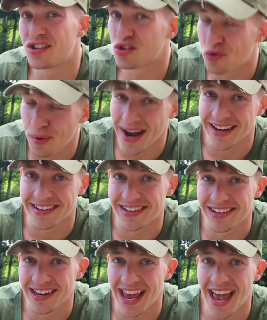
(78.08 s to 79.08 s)

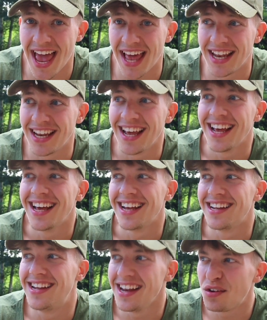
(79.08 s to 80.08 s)
stress. And
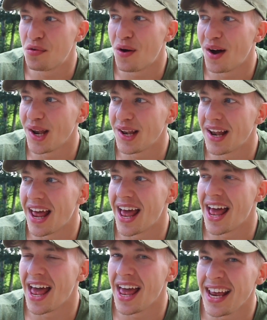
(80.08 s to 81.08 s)
this one
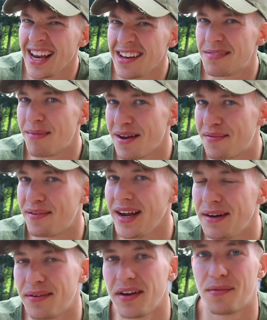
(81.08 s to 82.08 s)
is my
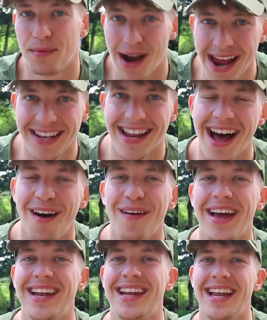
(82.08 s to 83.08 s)
favorite right now,
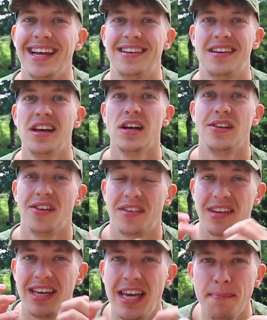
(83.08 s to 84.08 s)
and that is
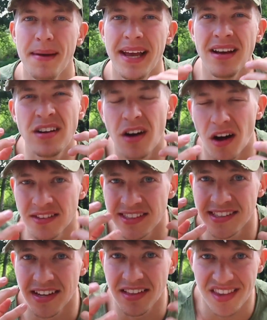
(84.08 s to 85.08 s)
just keeping
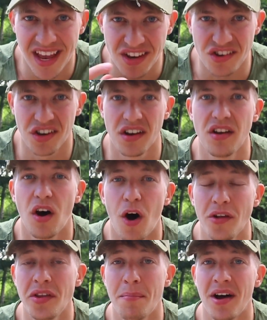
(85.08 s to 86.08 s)
constant tension
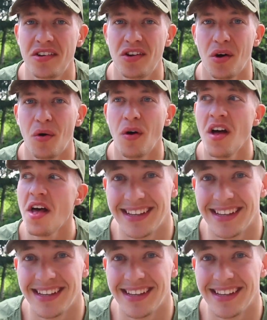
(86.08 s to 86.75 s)
on the muscle.